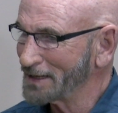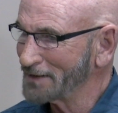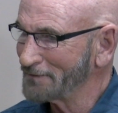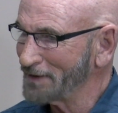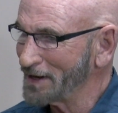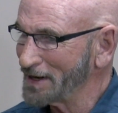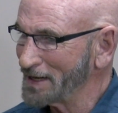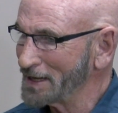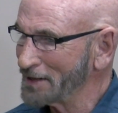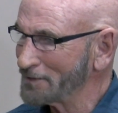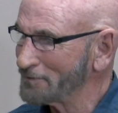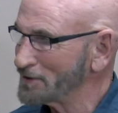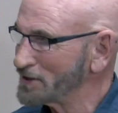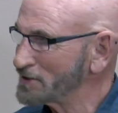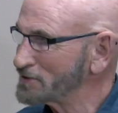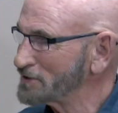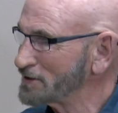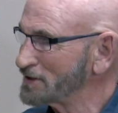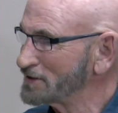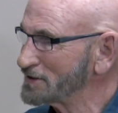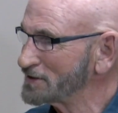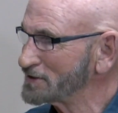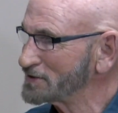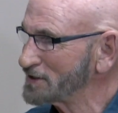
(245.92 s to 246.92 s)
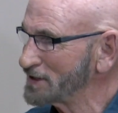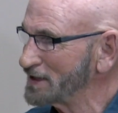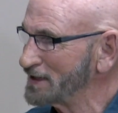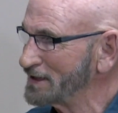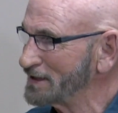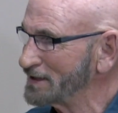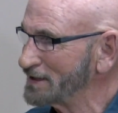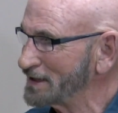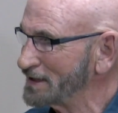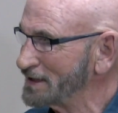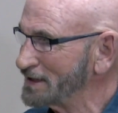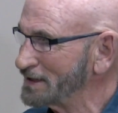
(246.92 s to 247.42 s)
of interesting to see
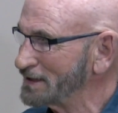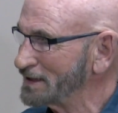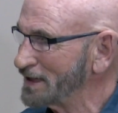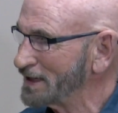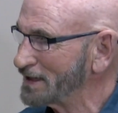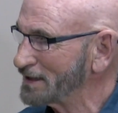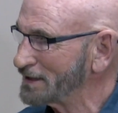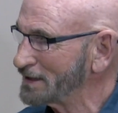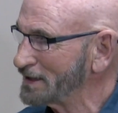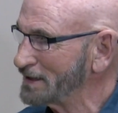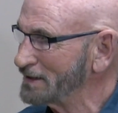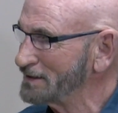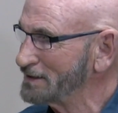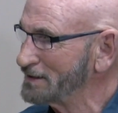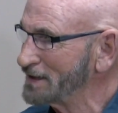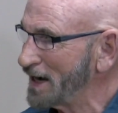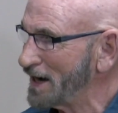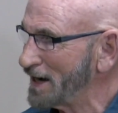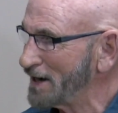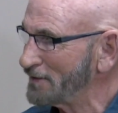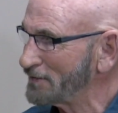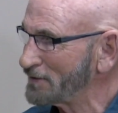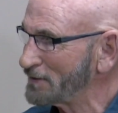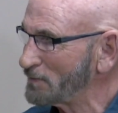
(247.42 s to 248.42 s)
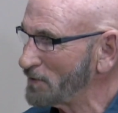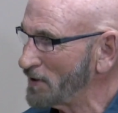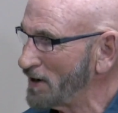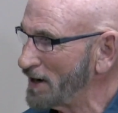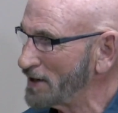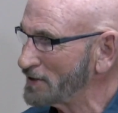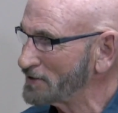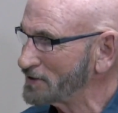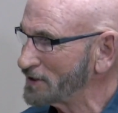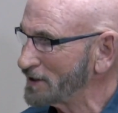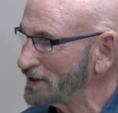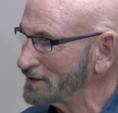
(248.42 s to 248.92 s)
the lead guy on the
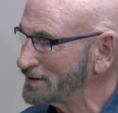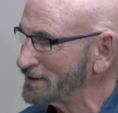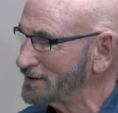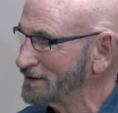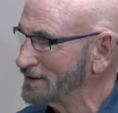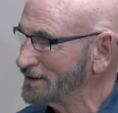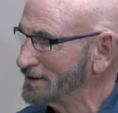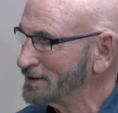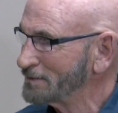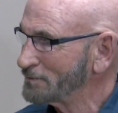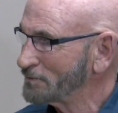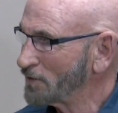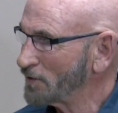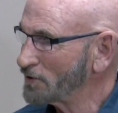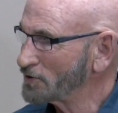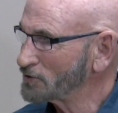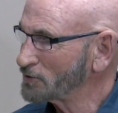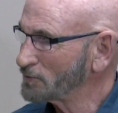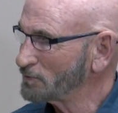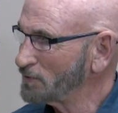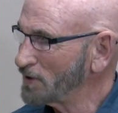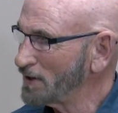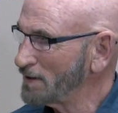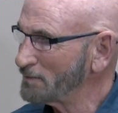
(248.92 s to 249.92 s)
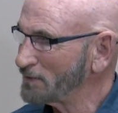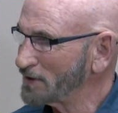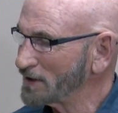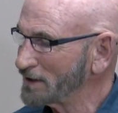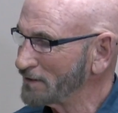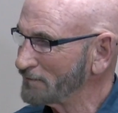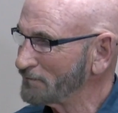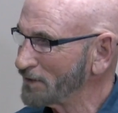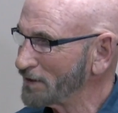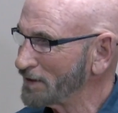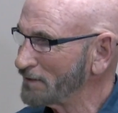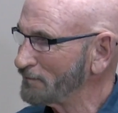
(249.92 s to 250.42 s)
project, Marshall Plumley.
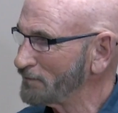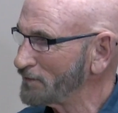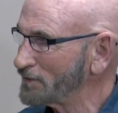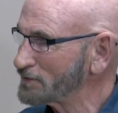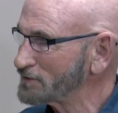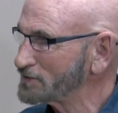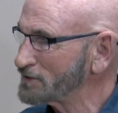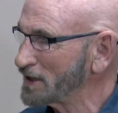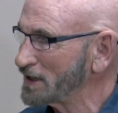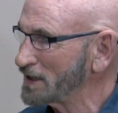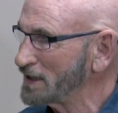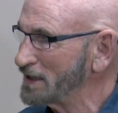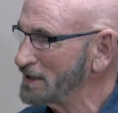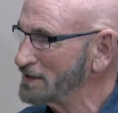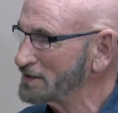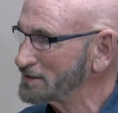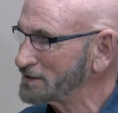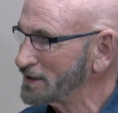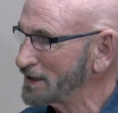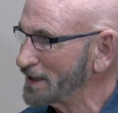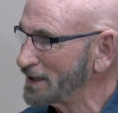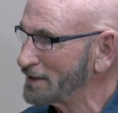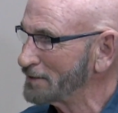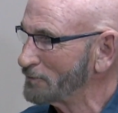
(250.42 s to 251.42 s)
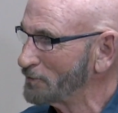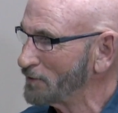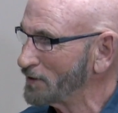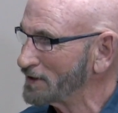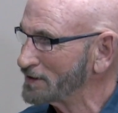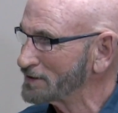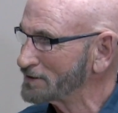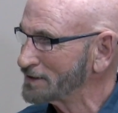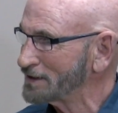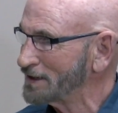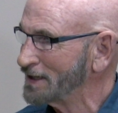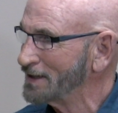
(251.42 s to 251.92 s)
The very first thing he said
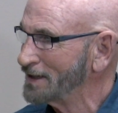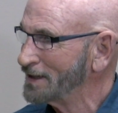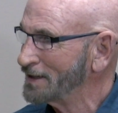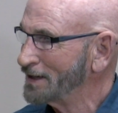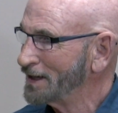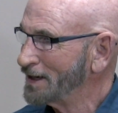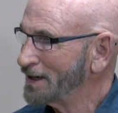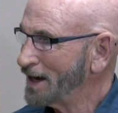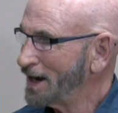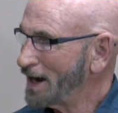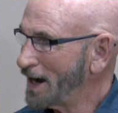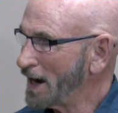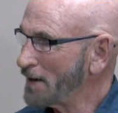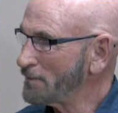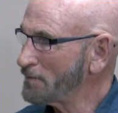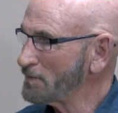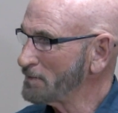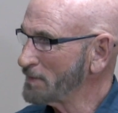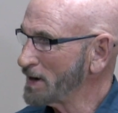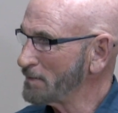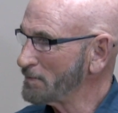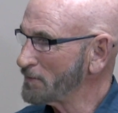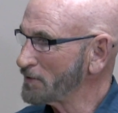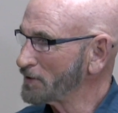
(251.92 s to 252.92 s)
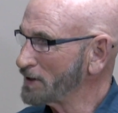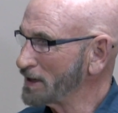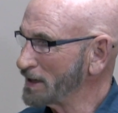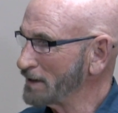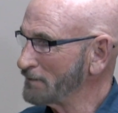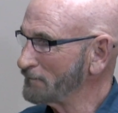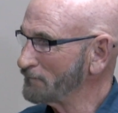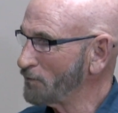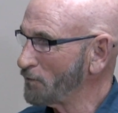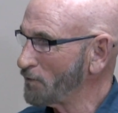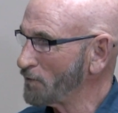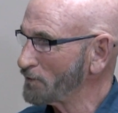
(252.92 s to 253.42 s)
was, I remember
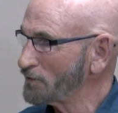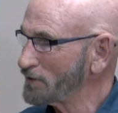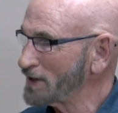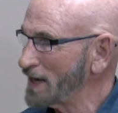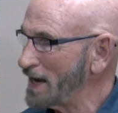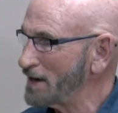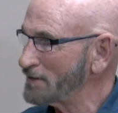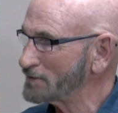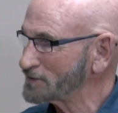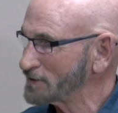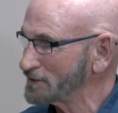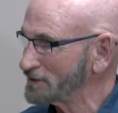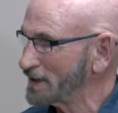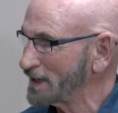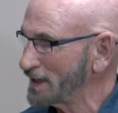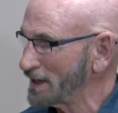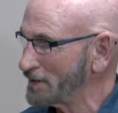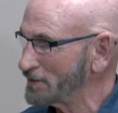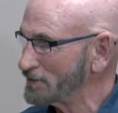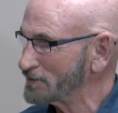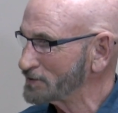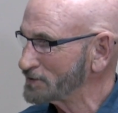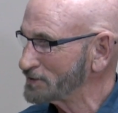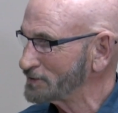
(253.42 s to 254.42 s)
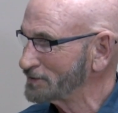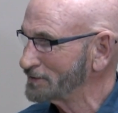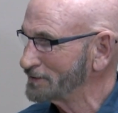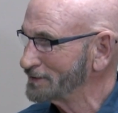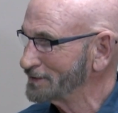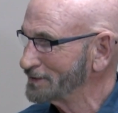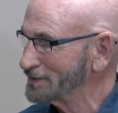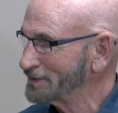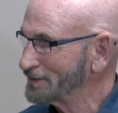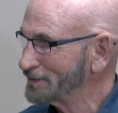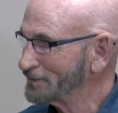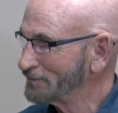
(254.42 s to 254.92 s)
getting 4,000 letters
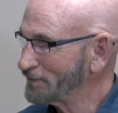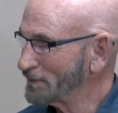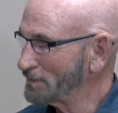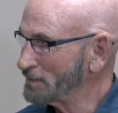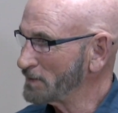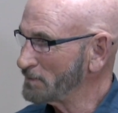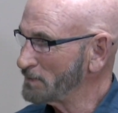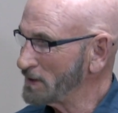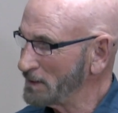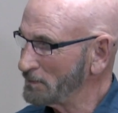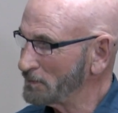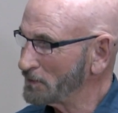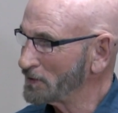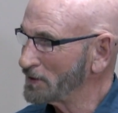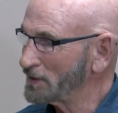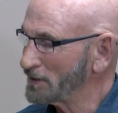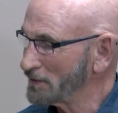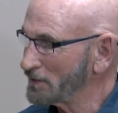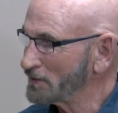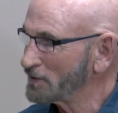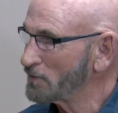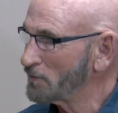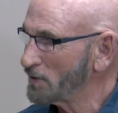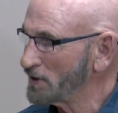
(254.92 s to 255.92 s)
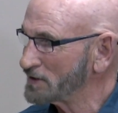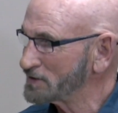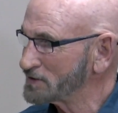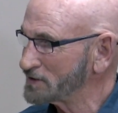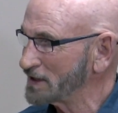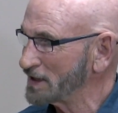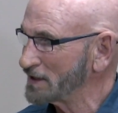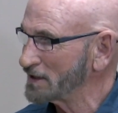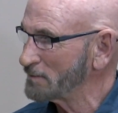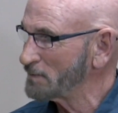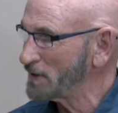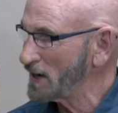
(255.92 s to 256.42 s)
from the people here in
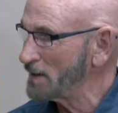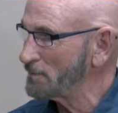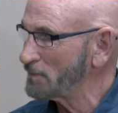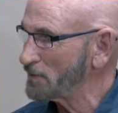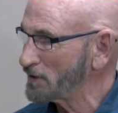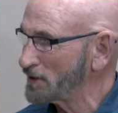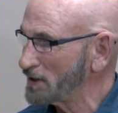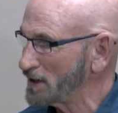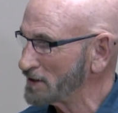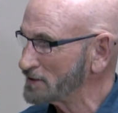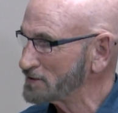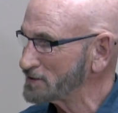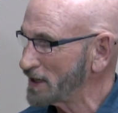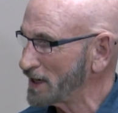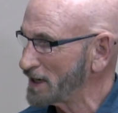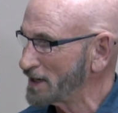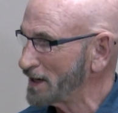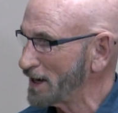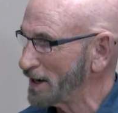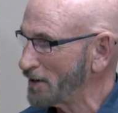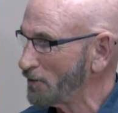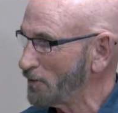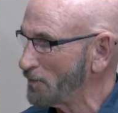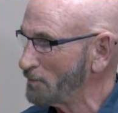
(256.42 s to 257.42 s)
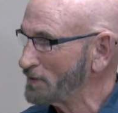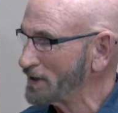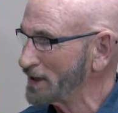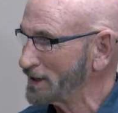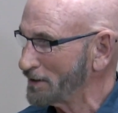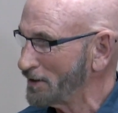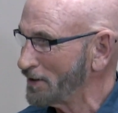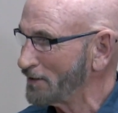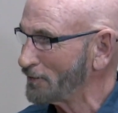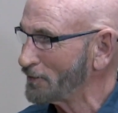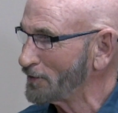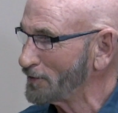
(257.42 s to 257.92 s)
Quincy and the paper cuts I got opening
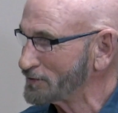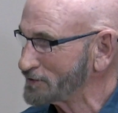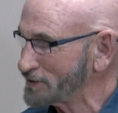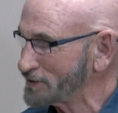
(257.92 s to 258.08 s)
all those